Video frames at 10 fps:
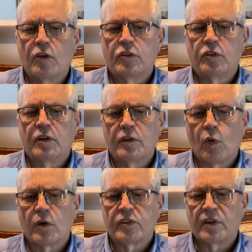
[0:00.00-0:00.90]
to the
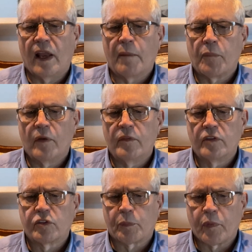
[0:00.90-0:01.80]
doorstep of the
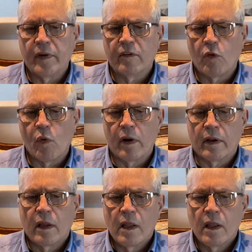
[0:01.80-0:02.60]
Supreme Court,